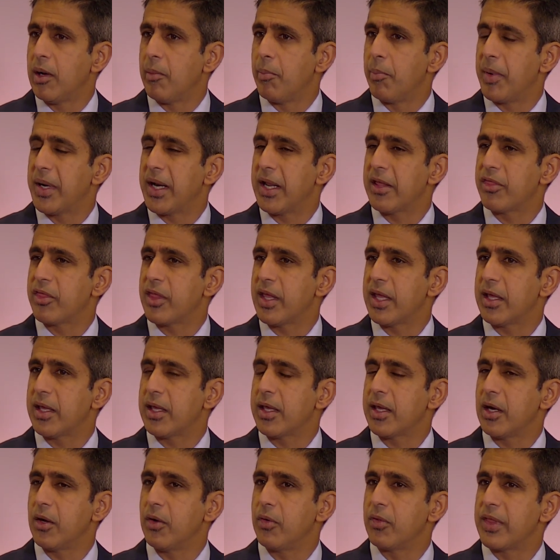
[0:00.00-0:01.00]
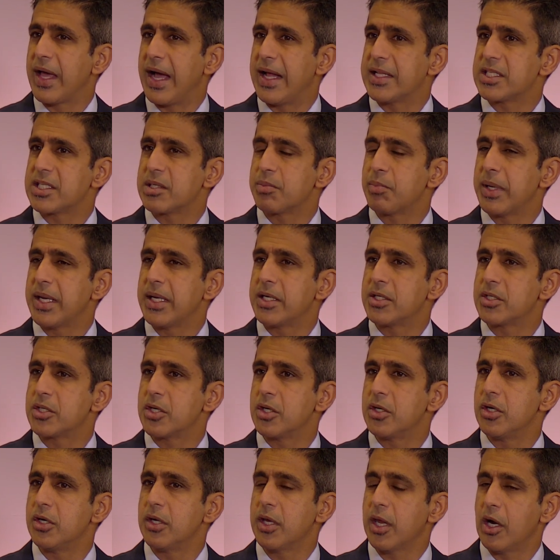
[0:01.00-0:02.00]
But I think that speaks
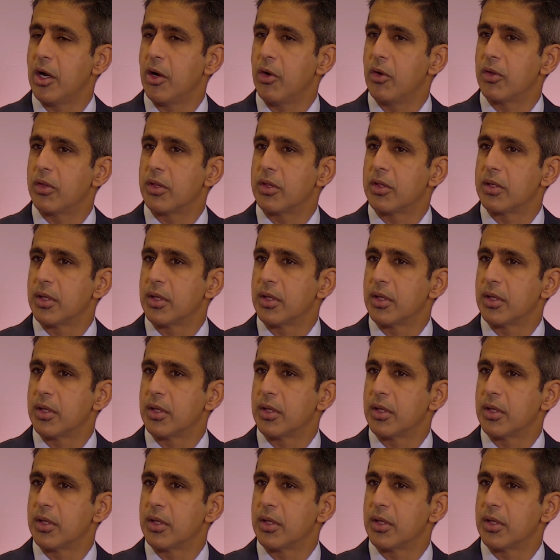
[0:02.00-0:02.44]
to